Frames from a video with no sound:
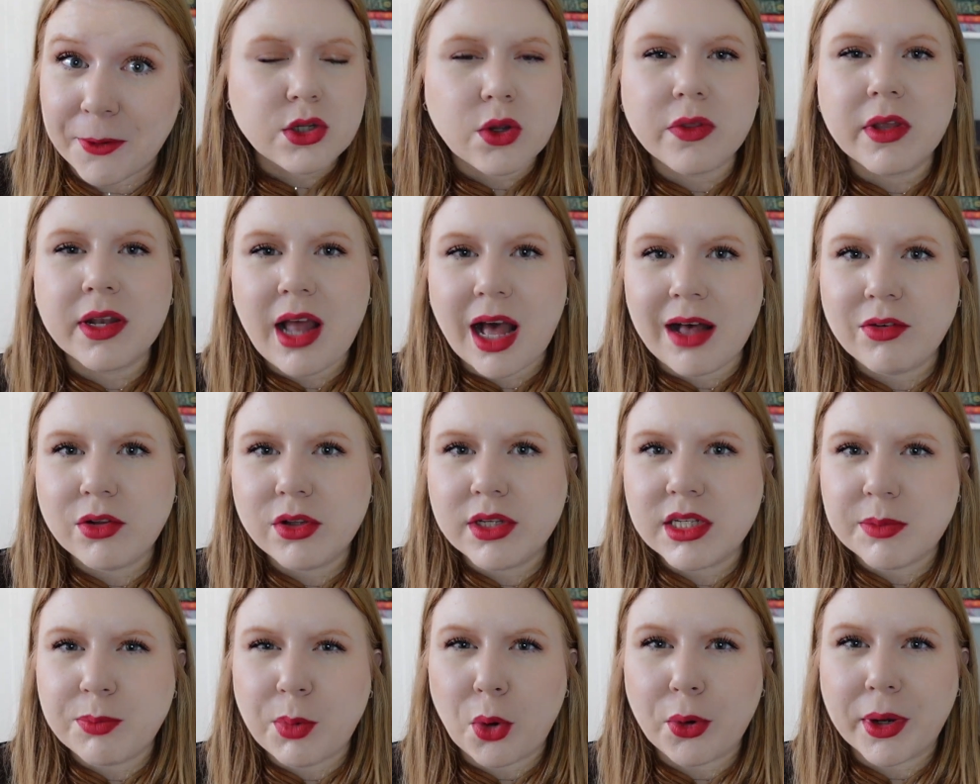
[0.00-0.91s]
So the novel
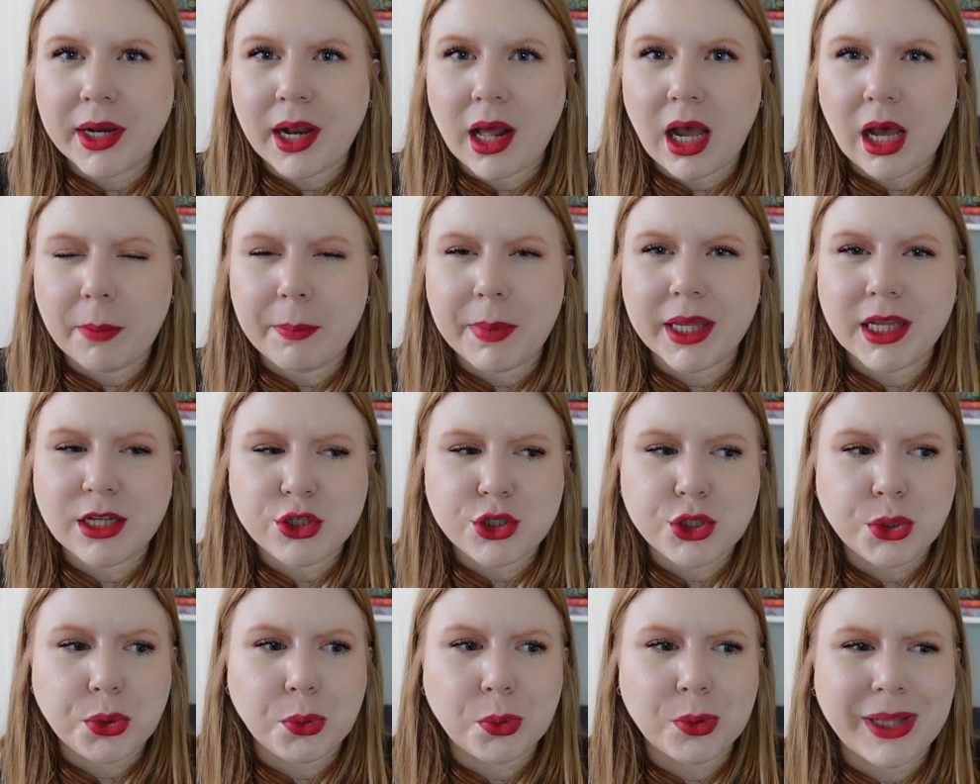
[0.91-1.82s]
is broken up
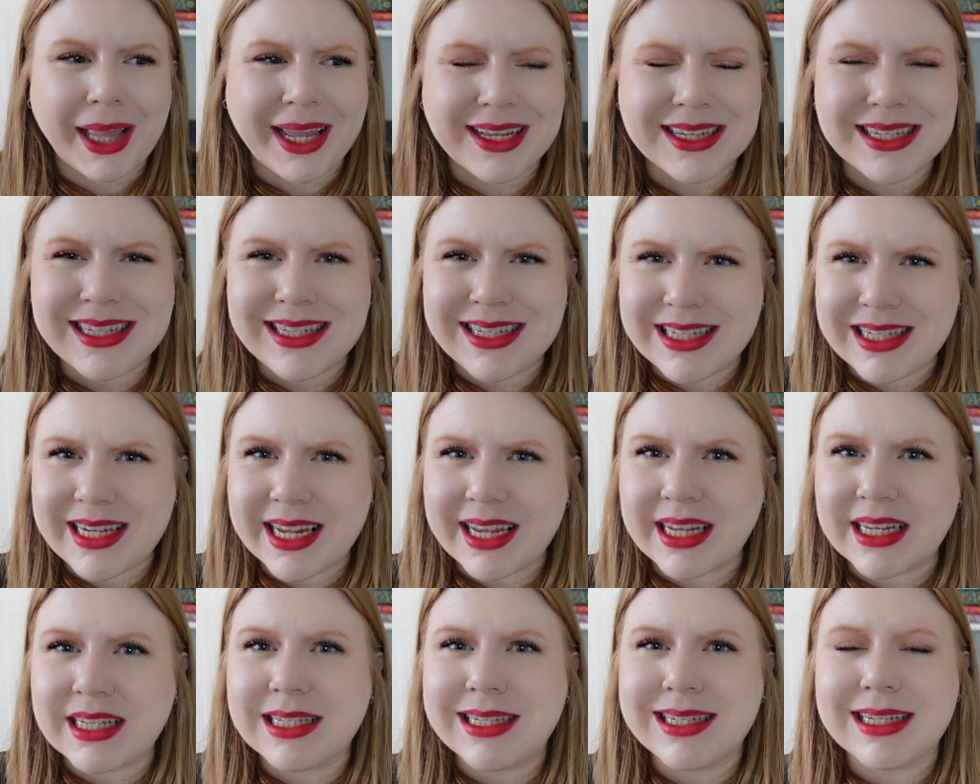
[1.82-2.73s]
into like
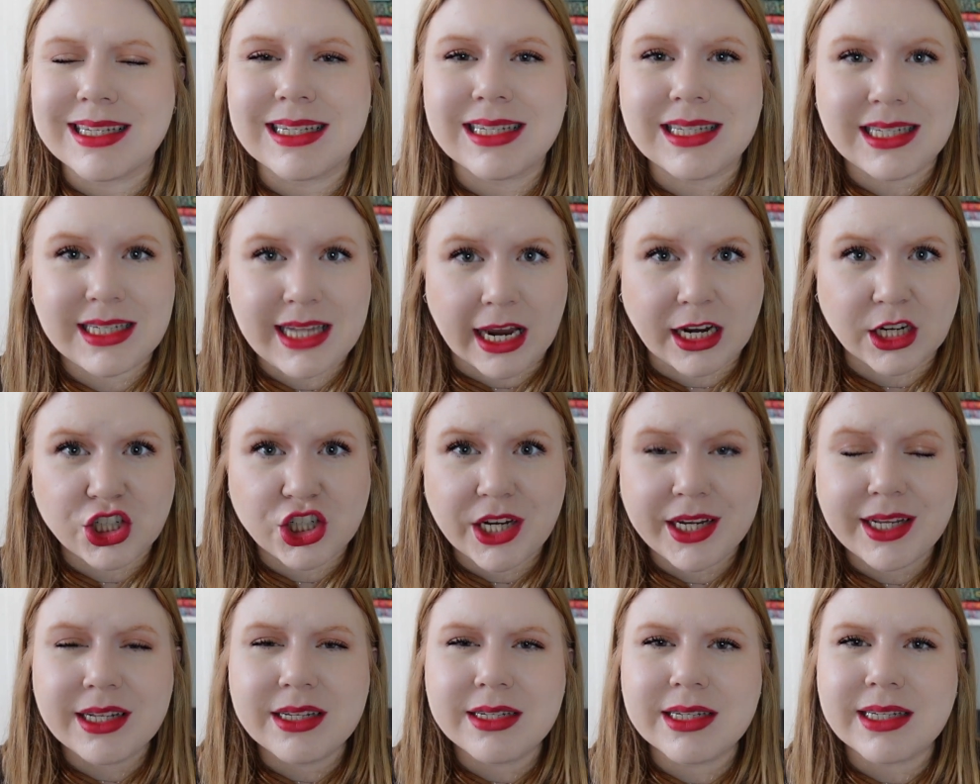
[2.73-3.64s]
six
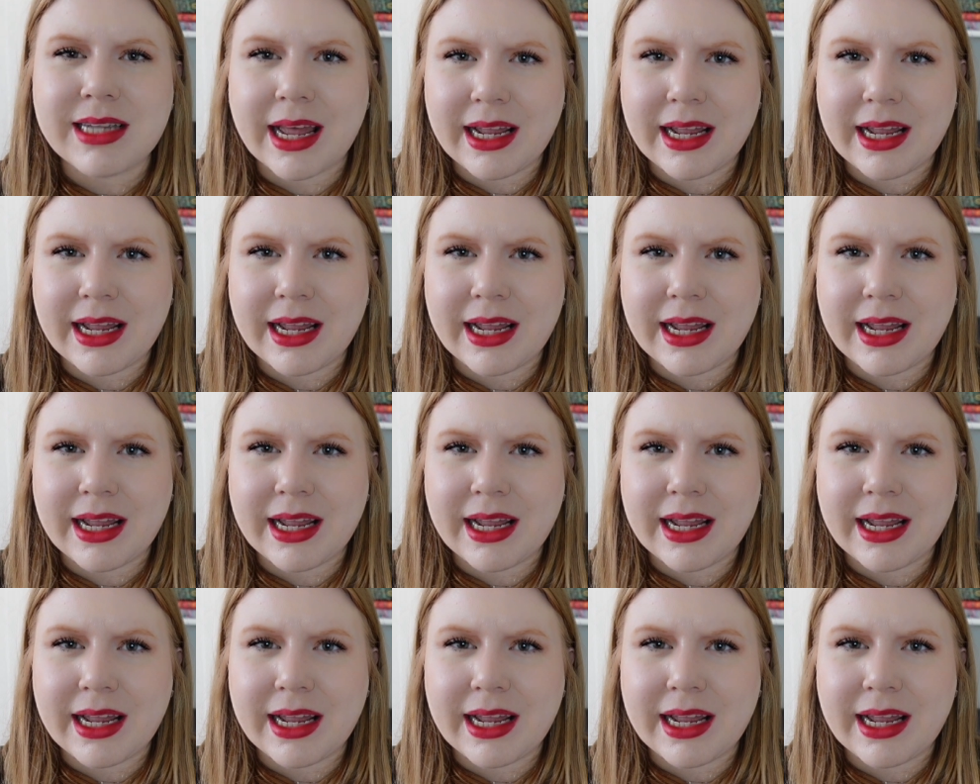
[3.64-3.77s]
sections,